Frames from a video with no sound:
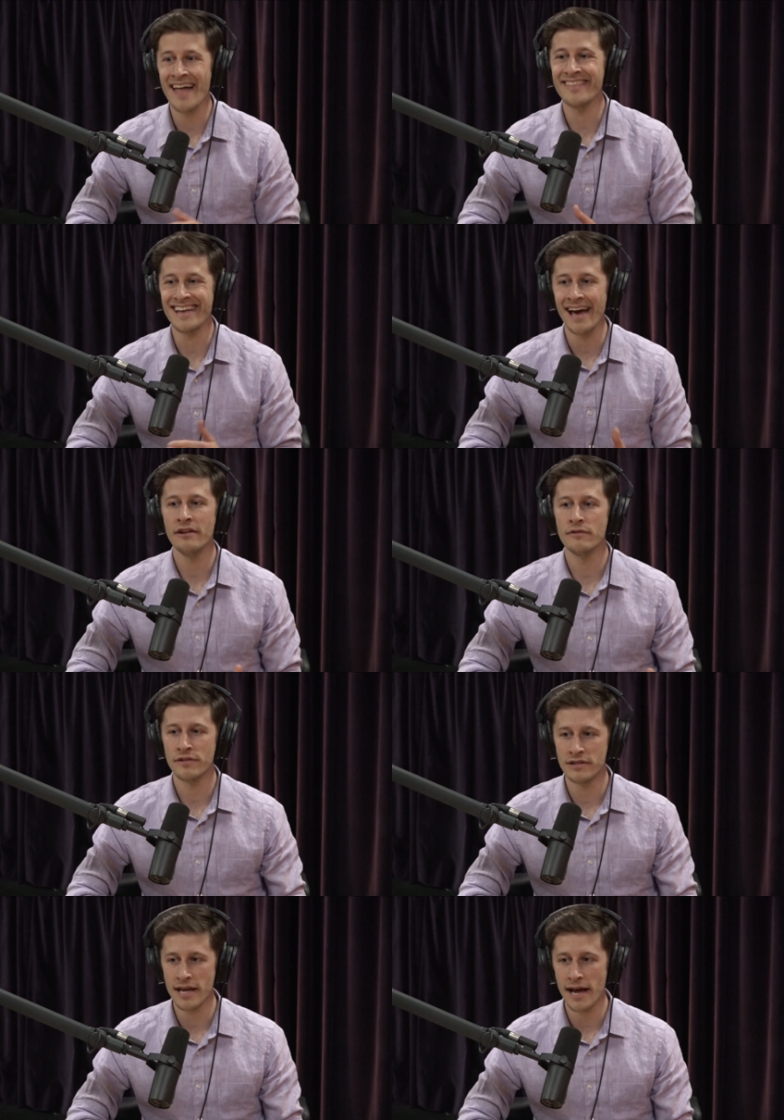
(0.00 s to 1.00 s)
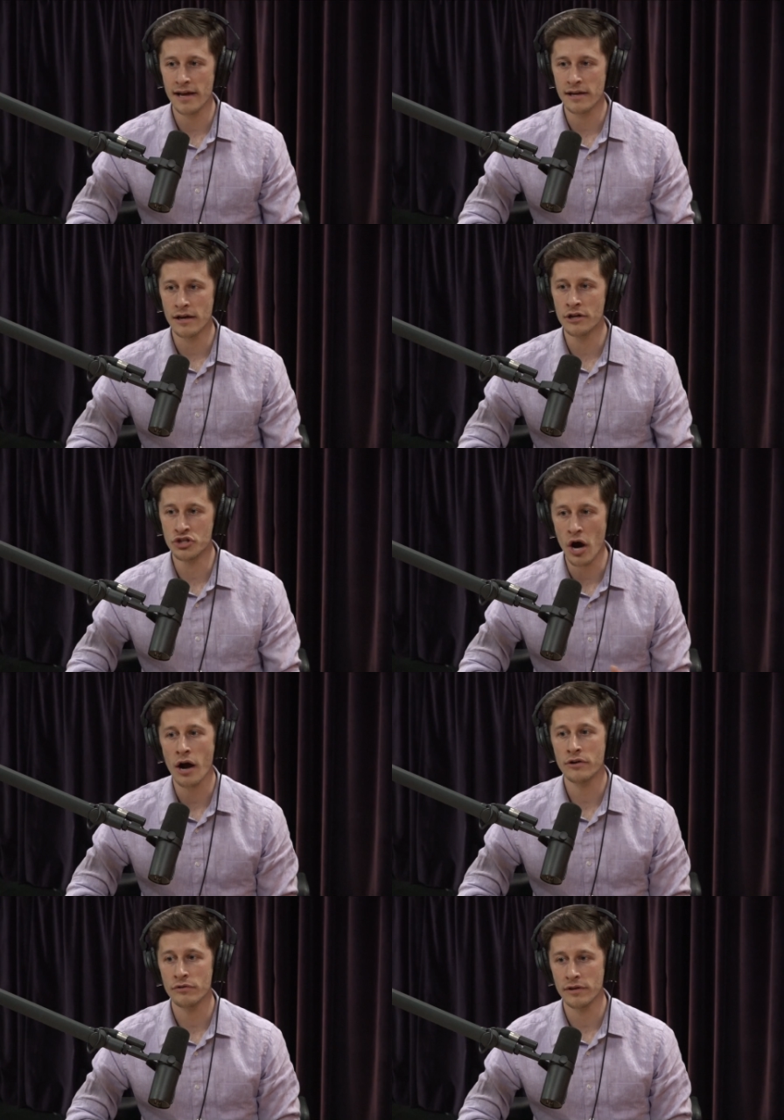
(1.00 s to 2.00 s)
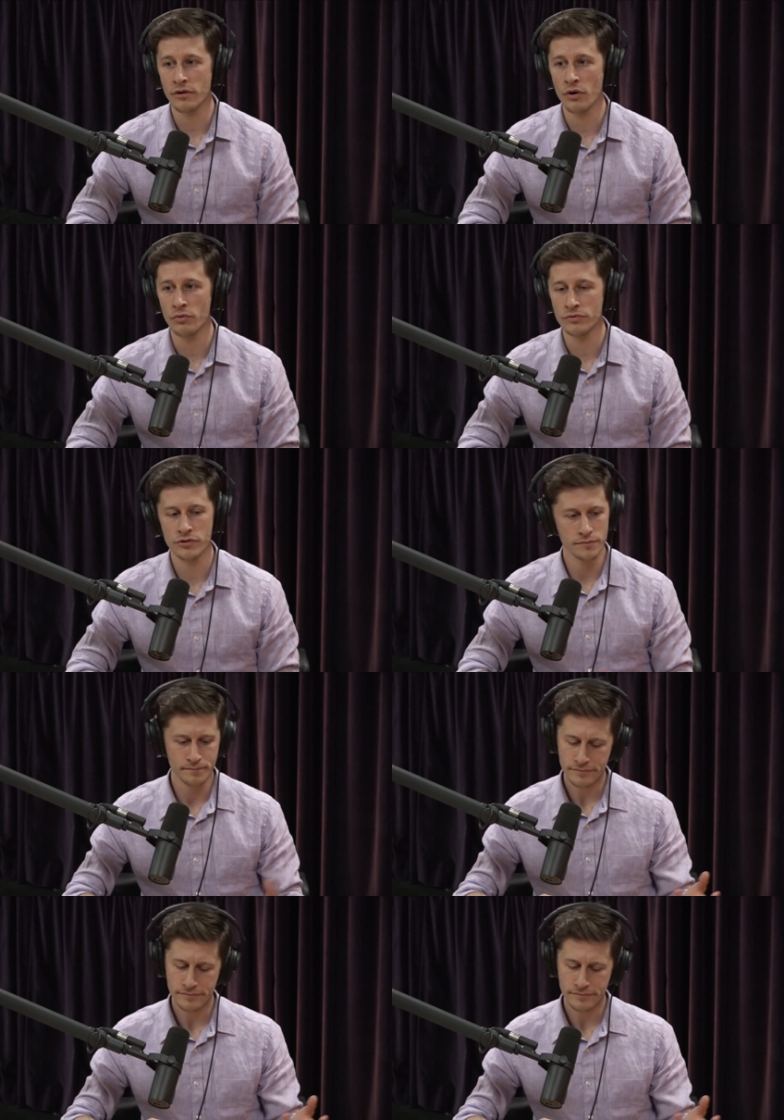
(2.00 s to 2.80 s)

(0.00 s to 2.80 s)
at the end of the day, a doctor that owns